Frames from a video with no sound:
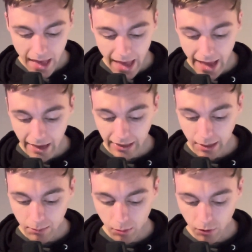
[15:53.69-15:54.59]
and
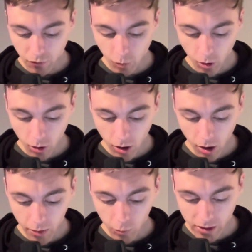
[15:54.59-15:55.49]
game number 4
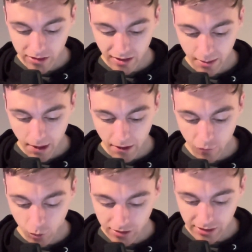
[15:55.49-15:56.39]
on Wednesday, May
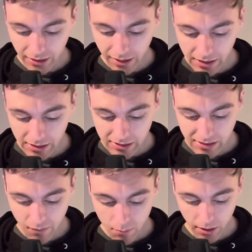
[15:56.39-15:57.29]
14th at
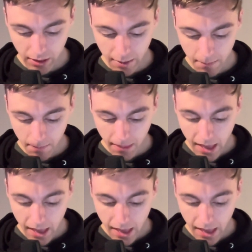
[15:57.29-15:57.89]
7 p.m.